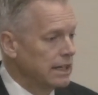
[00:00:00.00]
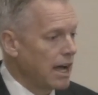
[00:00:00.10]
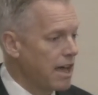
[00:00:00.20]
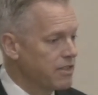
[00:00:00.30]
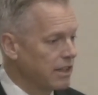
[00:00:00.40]

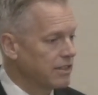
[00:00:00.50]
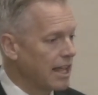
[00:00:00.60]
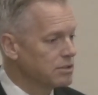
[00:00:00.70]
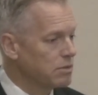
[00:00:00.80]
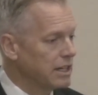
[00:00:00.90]
I think
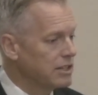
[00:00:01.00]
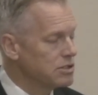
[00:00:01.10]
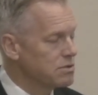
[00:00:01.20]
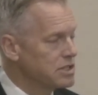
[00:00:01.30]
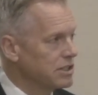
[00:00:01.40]
that's when
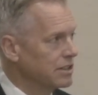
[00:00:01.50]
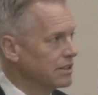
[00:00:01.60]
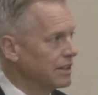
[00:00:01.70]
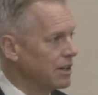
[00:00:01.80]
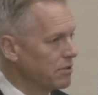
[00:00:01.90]

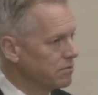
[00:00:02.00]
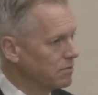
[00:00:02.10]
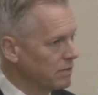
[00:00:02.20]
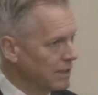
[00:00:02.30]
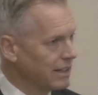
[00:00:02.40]
intuition, you know,
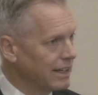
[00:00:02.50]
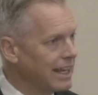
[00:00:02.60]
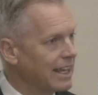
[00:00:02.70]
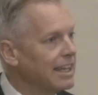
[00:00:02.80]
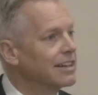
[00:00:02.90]
can
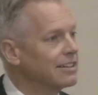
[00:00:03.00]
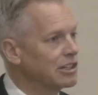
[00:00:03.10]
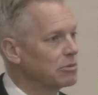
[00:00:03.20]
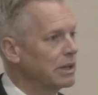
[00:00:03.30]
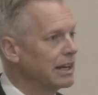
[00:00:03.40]
kick in a
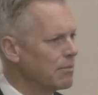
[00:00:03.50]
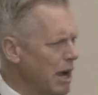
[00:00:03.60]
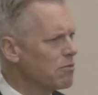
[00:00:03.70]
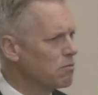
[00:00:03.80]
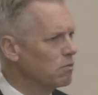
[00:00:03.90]
little bit. Am
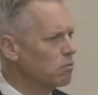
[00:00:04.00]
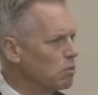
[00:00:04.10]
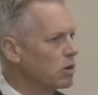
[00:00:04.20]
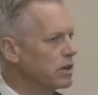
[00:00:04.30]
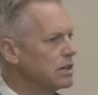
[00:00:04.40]
I
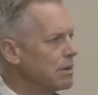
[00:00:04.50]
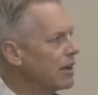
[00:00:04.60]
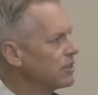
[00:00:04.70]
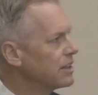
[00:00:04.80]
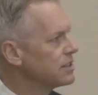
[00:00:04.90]
worried
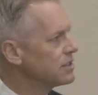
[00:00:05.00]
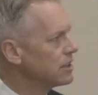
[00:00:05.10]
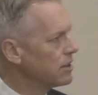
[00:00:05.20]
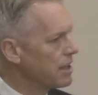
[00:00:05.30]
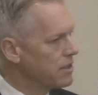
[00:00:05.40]
about this? You
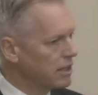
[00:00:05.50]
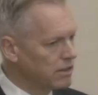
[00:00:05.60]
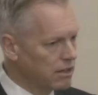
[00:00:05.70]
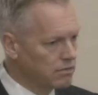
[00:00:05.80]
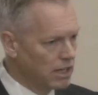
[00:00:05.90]
know, I think
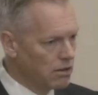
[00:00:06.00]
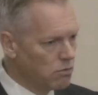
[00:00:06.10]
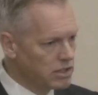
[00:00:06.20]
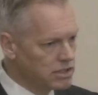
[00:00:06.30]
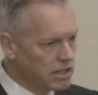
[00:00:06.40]
that uh,
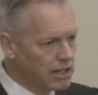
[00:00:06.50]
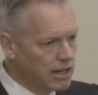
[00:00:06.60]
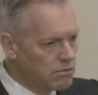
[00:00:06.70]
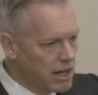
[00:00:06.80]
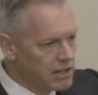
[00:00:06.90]
one study I
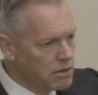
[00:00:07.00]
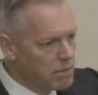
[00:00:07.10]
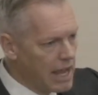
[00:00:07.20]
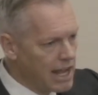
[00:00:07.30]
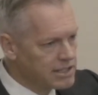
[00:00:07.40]
read in the
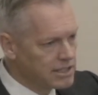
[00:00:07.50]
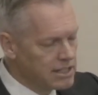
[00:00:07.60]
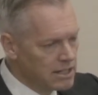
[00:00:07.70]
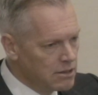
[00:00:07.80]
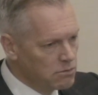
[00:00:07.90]
past
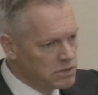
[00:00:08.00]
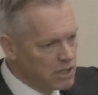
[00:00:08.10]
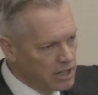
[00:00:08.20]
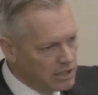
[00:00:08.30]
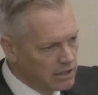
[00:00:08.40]
was
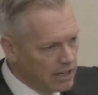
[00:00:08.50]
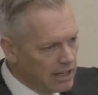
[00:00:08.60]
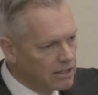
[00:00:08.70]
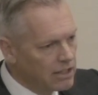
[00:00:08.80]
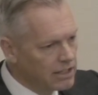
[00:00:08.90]
done in
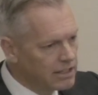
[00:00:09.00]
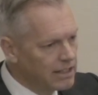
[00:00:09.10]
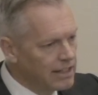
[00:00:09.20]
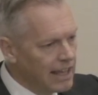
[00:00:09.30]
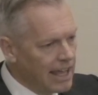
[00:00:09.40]
England,
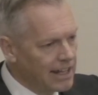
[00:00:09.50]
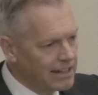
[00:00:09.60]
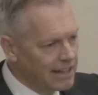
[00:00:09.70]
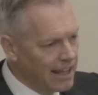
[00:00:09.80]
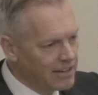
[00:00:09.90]

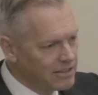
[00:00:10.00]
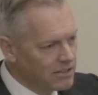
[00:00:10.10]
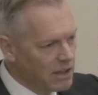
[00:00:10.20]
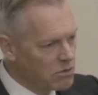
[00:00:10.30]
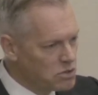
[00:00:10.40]
and, and
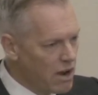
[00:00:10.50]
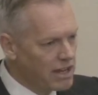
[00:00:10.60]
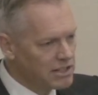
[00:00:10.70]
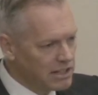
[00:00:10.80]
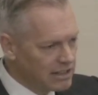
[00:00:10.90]
they were
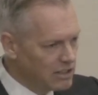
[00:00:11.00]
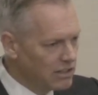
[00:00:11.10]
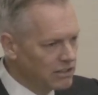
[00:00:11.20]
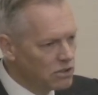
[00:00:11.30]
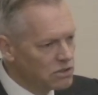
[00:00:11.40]
trying to
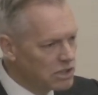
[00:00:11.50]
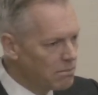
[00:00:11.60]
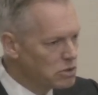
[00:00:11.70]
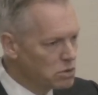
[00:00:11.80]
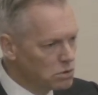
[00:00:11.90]
use
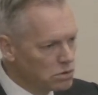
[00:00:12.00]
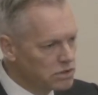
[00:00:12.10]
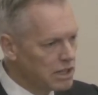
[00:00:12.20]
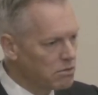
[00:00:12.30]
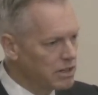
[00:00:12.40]
some
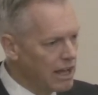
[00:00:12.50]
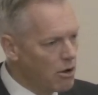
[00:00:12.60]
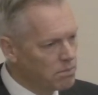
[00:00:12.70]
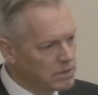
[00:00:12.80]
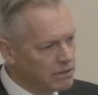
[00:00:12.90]
tools that would help